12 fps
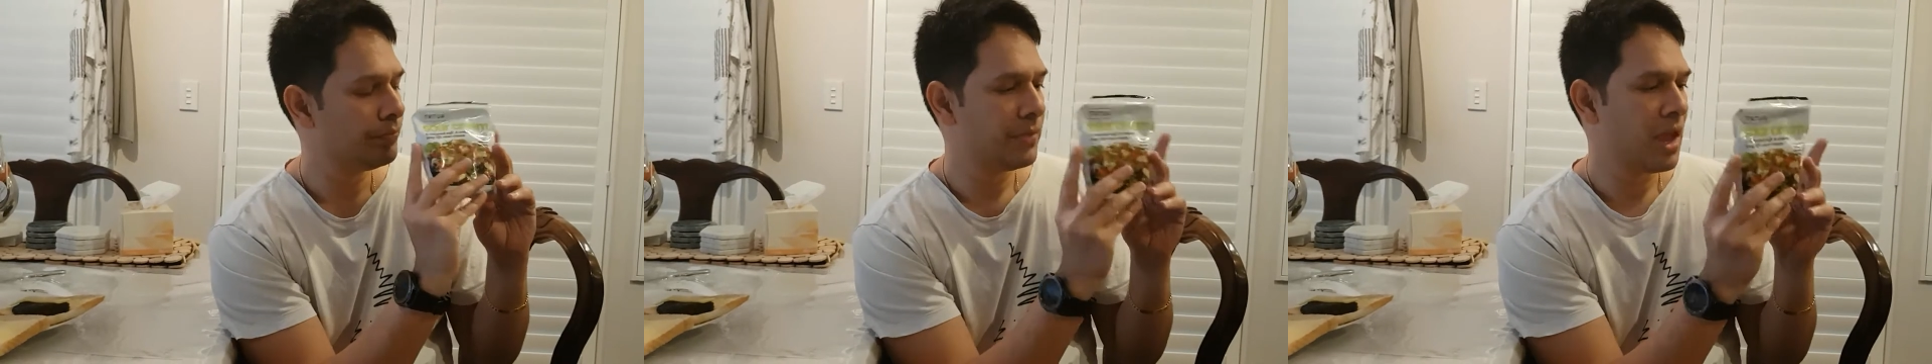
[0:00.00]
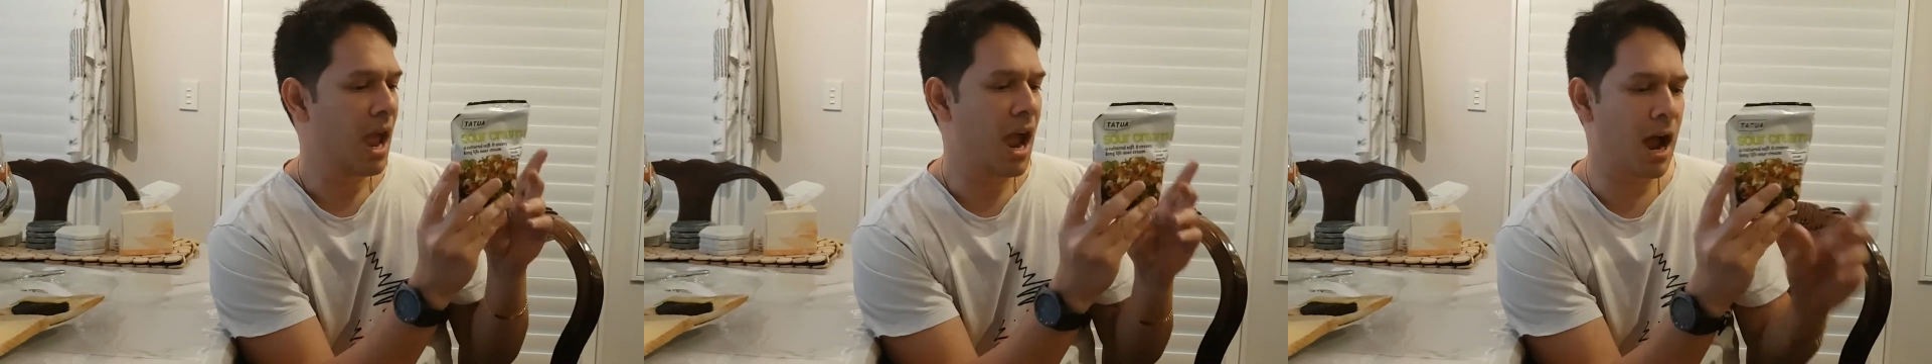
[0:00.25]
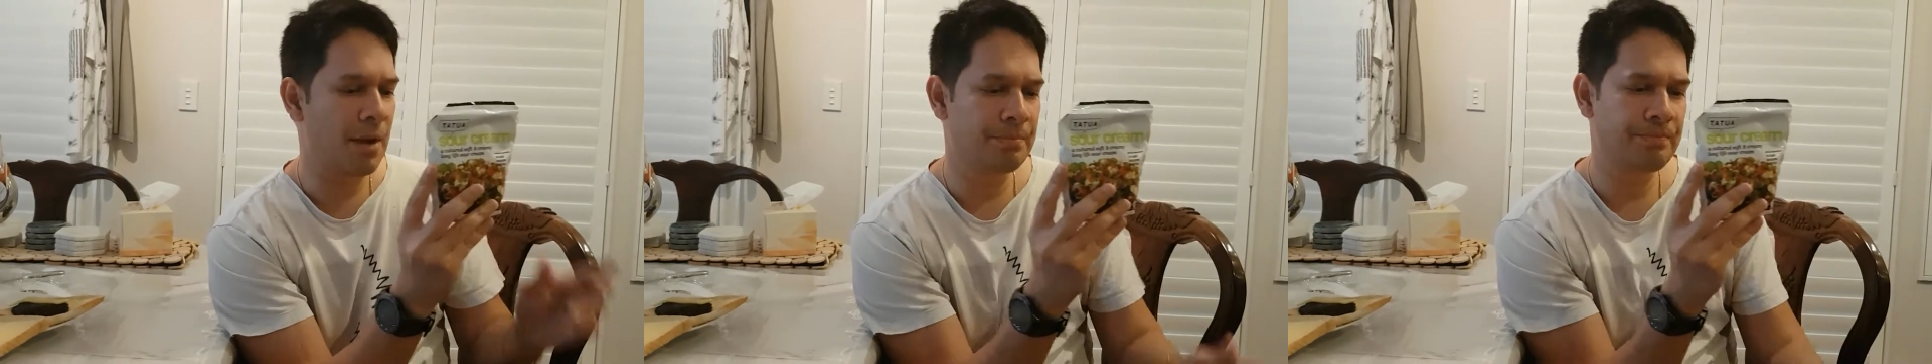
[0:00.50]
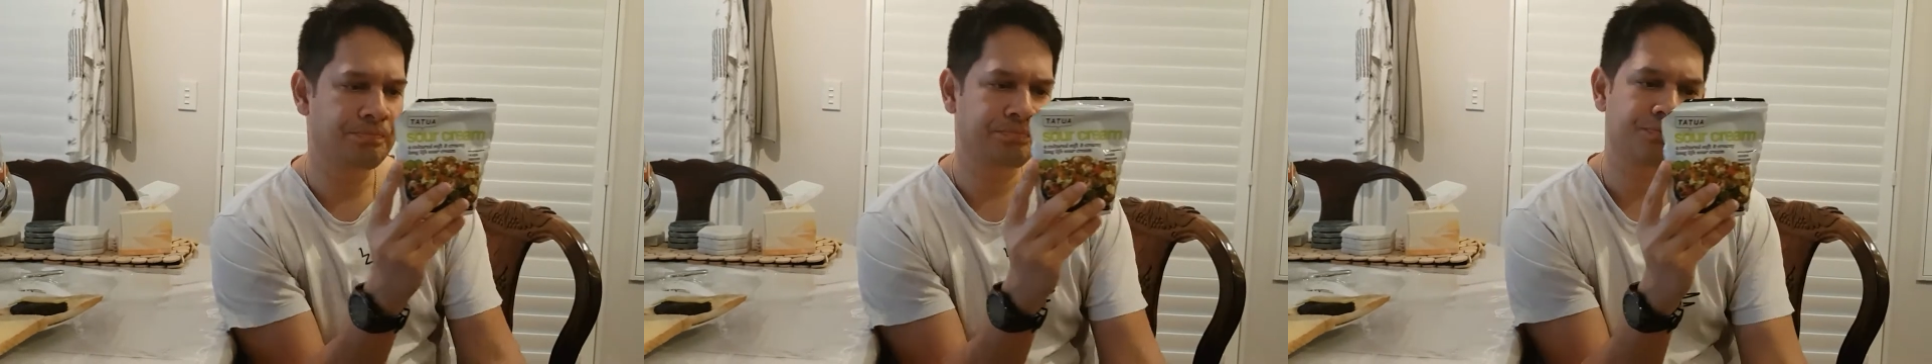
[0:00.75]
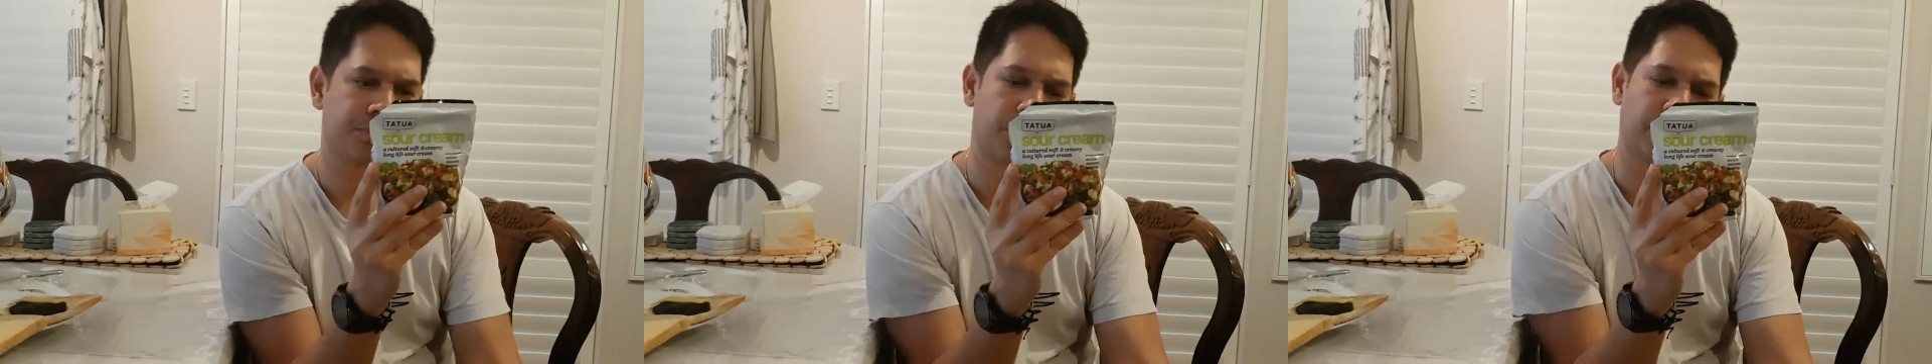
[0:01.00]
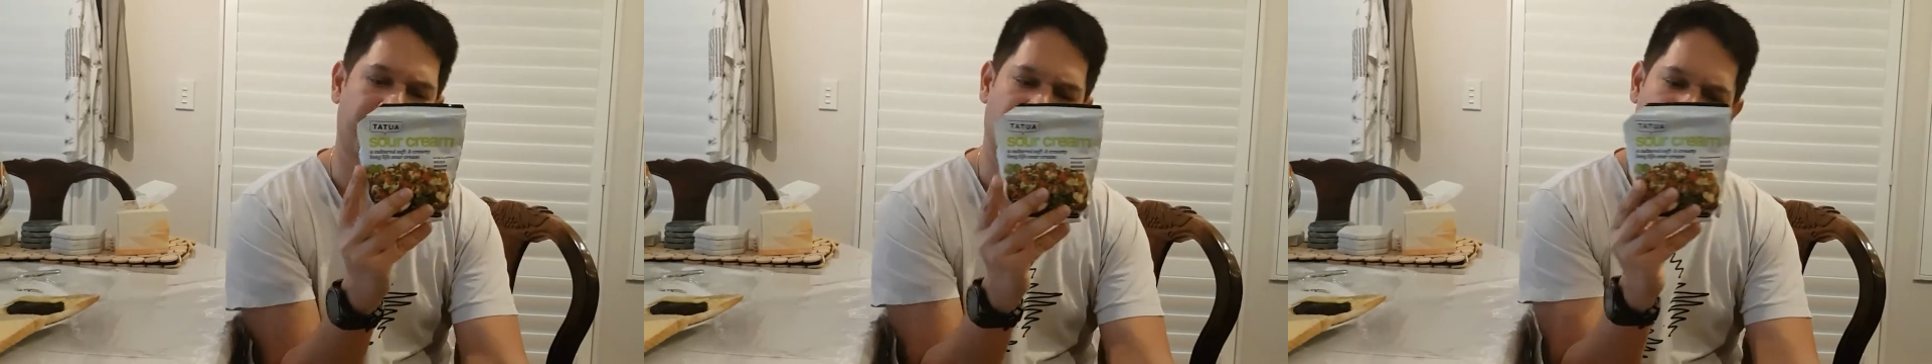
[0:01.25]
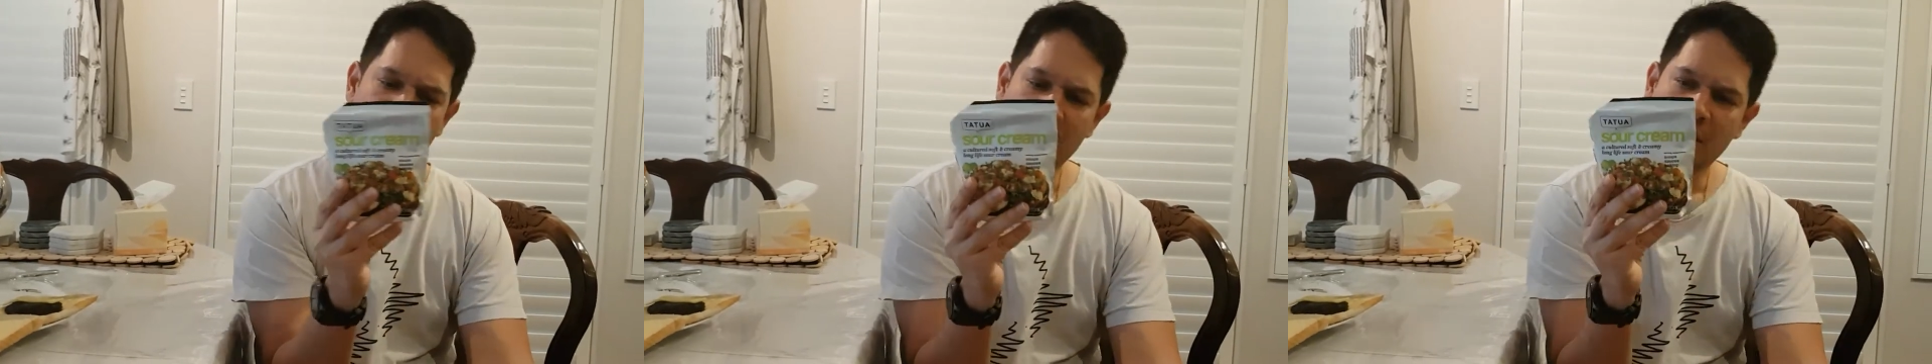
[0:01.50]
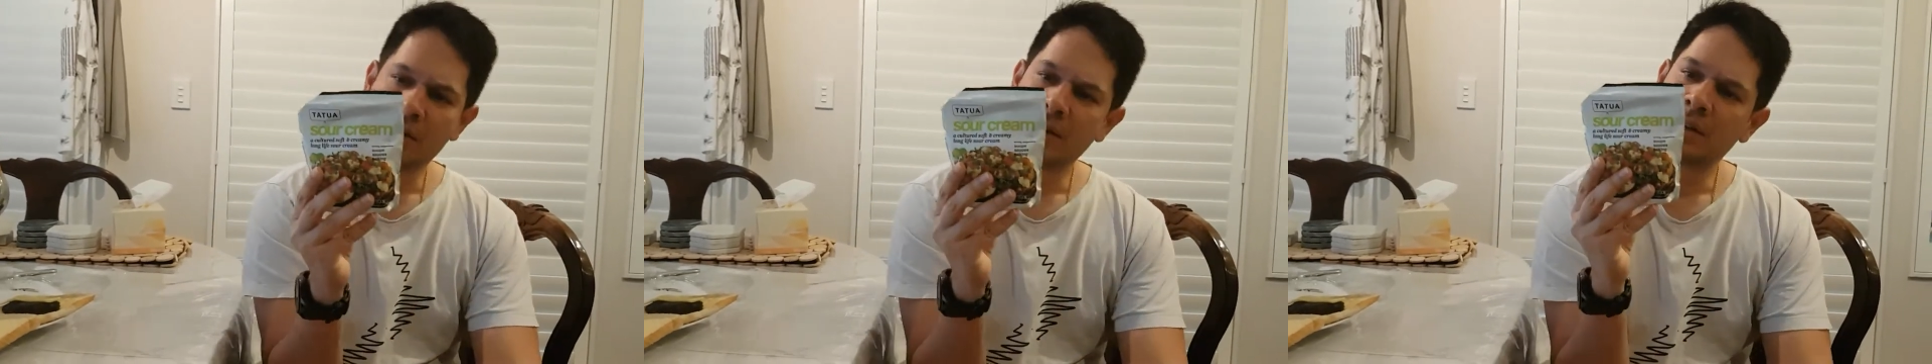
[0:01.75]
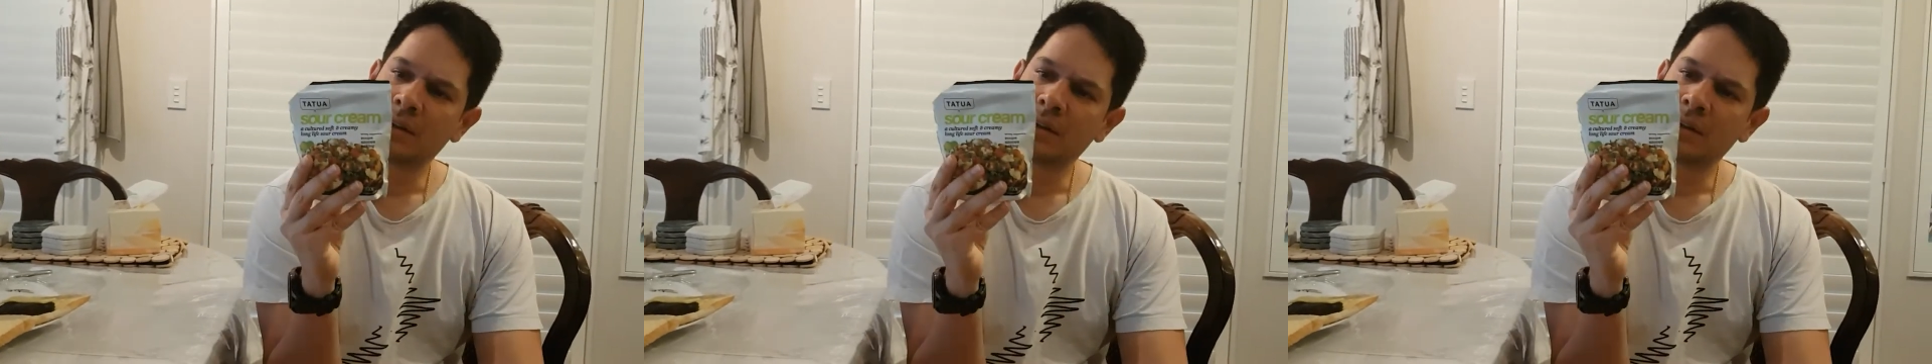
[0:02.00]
Well, that's bigger than normal sour cream,